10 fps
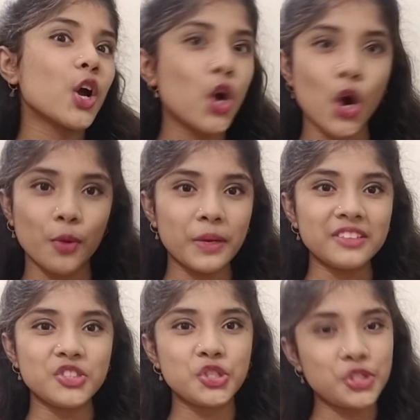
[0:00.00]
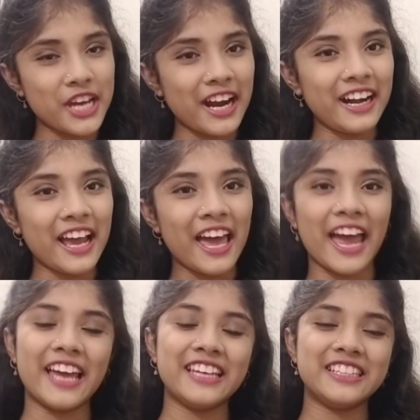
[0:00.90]
comment, share,
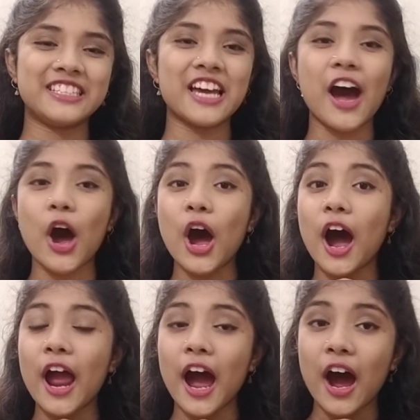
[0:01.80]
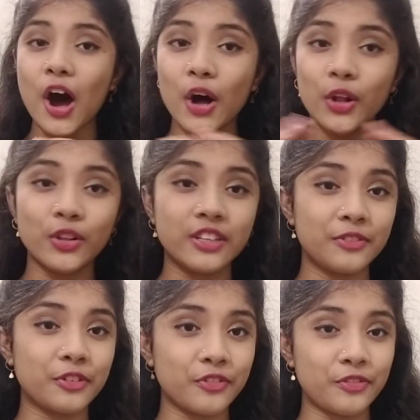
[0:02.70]
and all
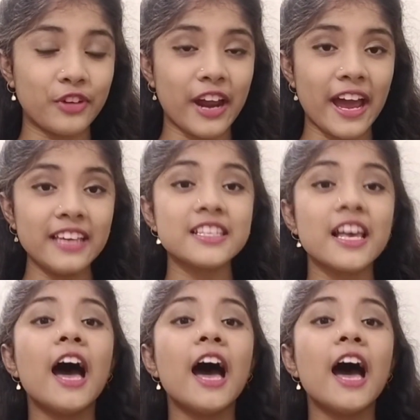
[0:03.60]
the guys.